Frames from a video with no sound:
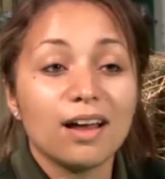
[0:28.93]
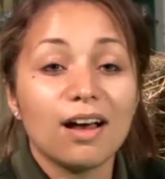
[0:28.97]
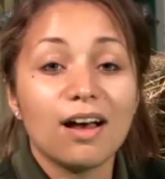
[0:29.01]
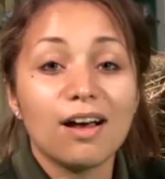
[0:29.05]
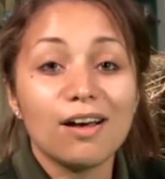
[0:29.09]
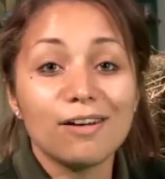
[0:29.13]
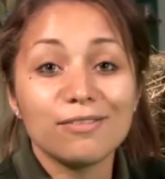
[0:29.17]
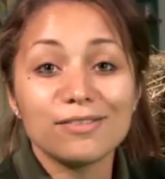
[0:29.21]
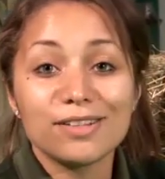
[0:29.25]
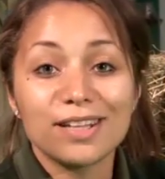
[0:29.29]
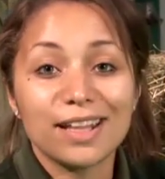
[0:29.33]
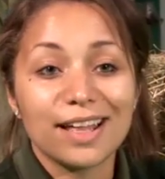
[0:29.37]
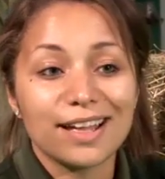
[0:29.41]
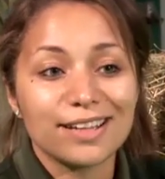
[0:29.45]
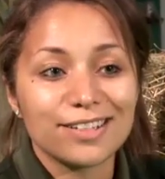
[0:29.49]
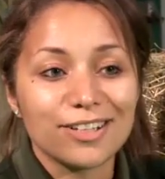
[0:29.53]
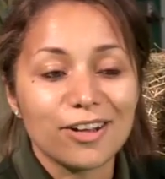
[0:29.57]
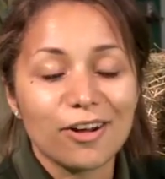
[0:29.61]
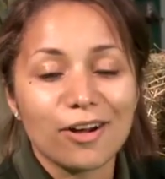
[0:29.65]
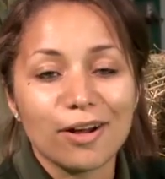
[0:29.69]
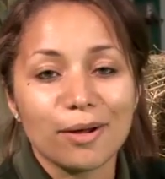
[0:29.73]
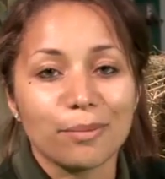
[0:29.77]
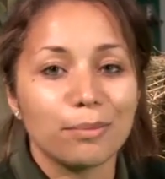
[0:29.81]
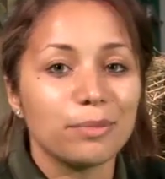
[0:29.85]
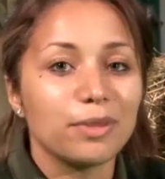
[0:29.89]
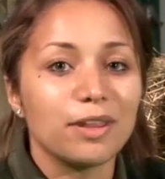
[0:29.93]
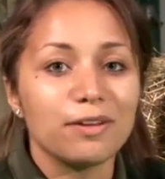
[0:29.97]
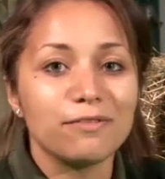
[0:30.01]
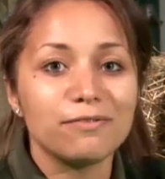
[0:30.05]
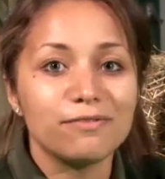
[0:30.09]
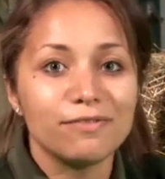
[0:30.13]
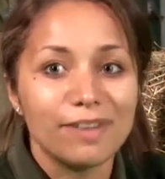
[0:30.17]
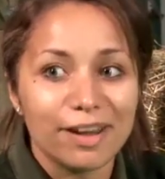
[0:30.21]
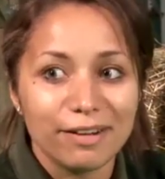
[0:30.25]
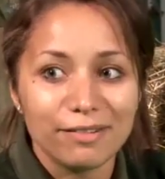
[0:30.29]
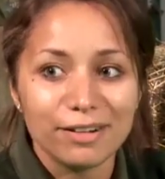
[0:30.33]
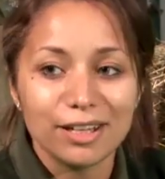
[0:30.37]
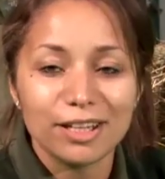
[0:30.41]
After that time, they're
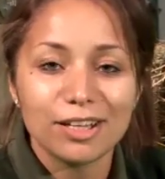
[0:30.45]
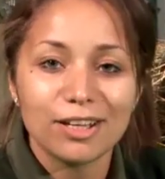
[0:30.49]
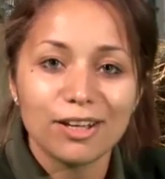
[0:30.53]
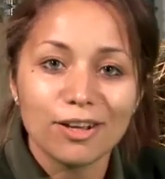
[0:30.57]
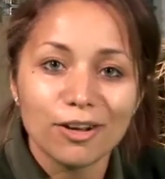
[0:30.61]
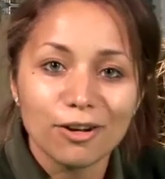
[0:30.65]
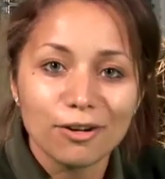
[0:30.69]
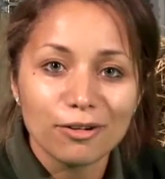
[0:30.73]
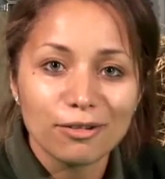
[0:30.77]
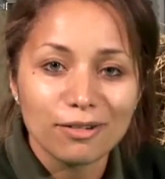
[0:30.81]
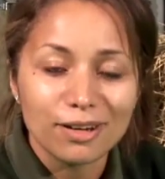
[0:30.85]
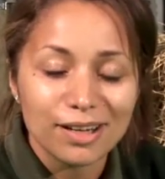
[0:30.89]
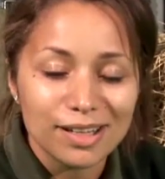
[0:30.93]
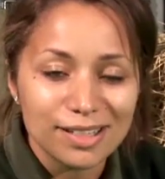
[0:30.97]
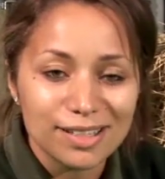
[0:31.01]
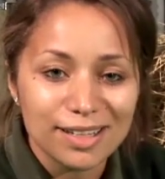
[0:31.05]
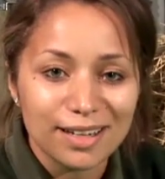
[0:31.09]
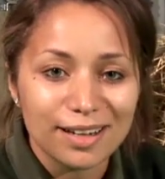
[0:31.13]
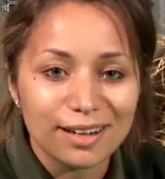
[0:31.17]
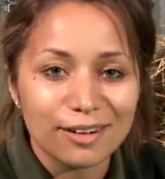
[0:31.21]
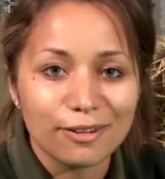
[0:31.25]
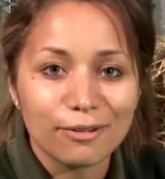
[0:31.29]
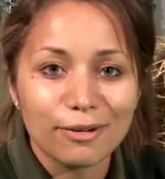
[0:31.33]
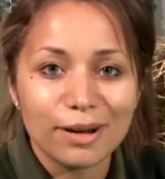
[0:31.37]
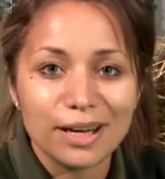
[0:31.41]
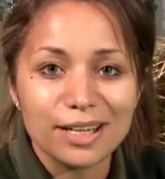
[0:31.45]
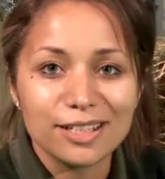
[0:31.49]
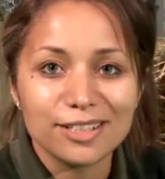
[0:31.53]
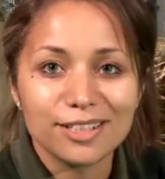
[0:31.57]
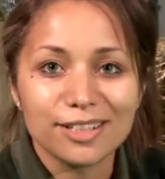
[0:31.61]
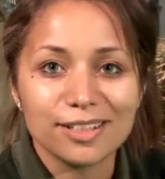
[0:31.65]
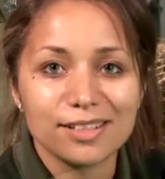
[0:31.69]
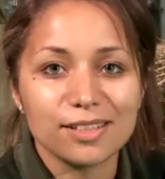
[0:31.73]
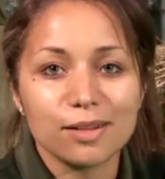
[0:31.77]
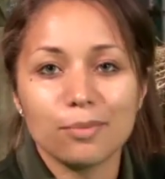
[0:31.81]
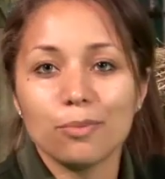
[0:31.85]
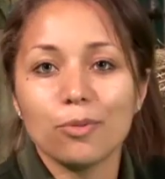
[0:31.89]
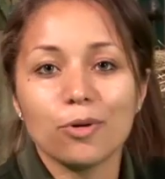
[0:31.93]
very curious little
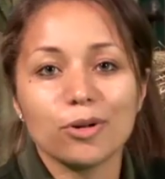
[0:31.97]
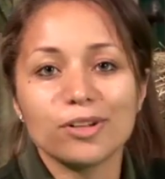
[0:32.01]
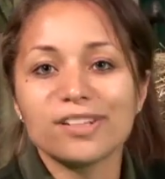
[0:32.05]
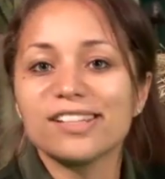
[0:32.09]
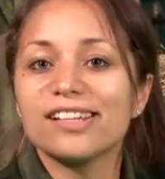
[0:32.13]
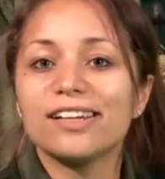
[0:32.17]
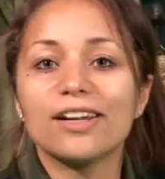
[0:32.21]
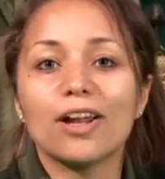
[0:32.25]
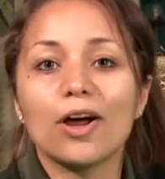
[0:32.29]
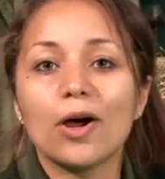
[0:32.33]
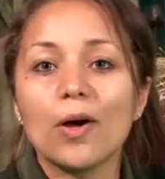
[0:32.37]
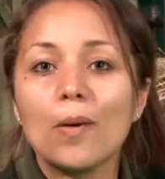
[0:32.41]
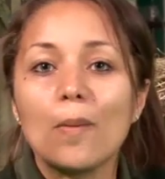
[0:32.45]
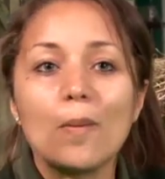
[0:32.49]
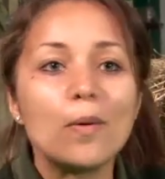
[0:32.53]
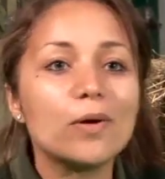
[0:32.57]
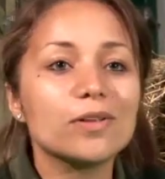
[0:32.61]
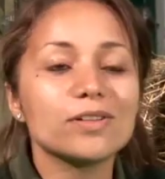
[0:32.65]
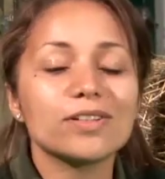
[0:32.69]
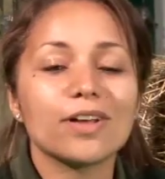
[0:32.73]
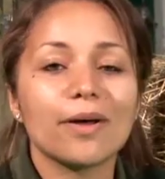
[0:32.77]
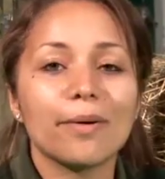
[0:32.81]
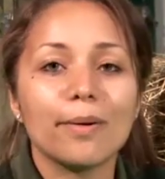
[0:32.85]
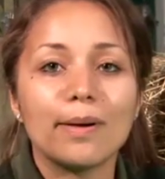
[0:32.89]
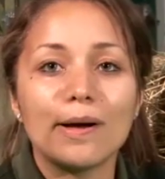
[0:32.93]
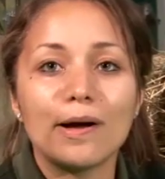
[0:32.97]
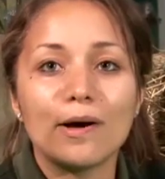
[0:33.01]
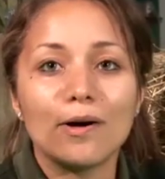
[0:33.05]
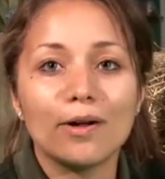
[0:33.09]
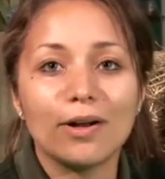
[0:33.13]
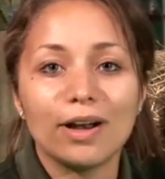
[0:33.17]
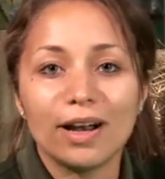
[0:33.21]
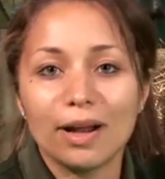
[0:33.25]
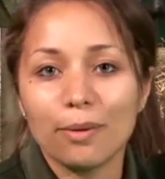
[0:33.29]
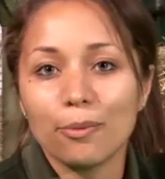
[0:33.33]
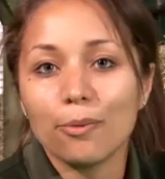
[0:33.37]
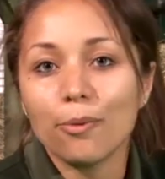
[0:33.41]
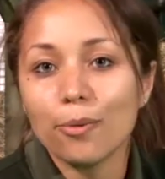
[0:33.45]
creatures and want to know what's going
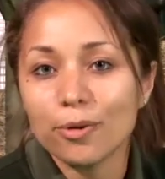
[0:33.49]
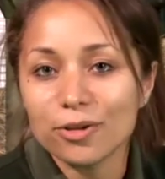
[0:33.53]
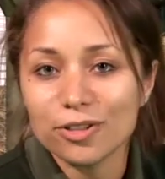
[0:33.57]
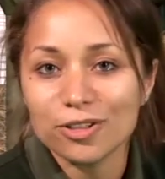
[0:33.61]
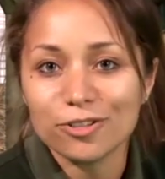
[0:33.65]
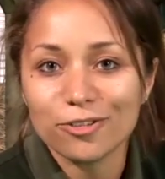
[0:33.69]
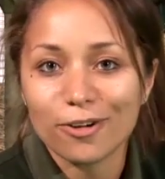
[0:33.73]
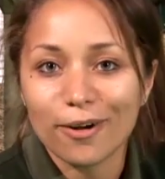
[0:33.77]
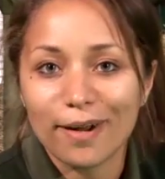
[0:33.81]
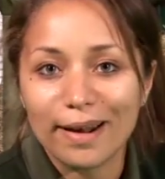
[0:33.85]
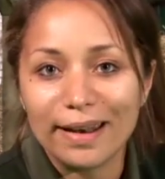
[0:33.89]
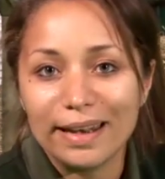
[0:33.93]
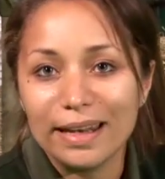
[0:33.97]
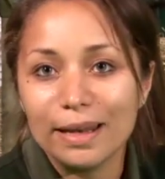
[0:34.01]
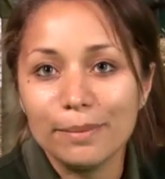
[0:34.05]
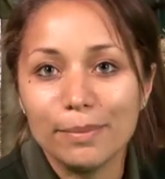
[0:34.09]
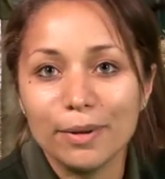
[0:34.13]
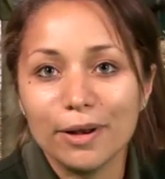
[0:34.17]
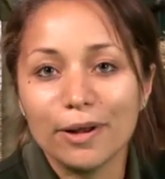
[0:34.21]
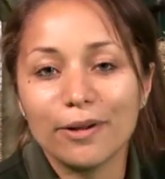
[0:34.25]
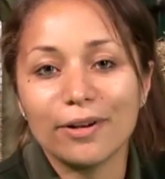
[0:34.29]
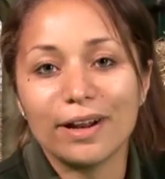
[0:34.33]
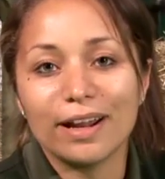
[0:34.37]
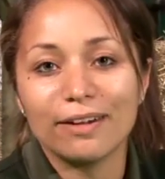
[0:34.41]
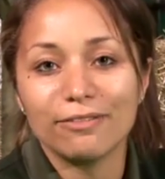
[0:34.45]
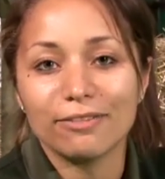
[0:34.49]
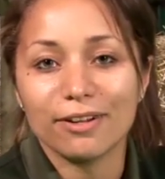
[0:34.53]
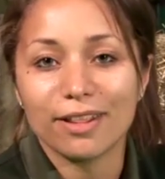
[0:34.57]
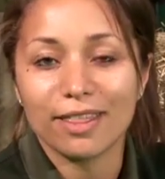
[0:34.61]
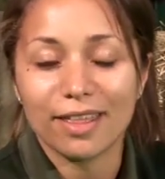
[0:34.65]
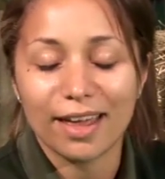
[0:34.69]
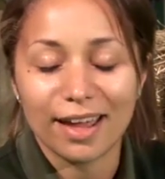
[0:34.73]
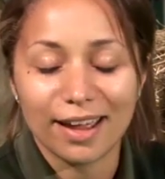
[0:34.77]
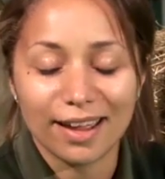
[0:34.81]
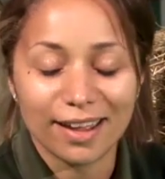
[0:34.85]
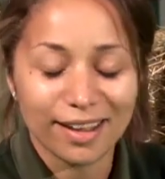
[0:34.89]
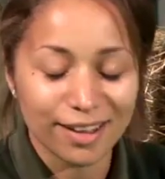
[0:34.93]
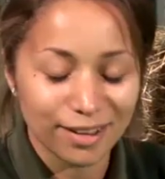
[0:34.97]
on and want to try and nibble on
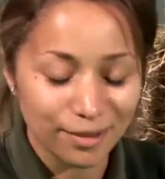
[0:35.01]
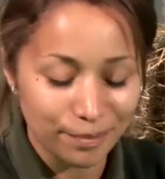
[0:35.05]
everything.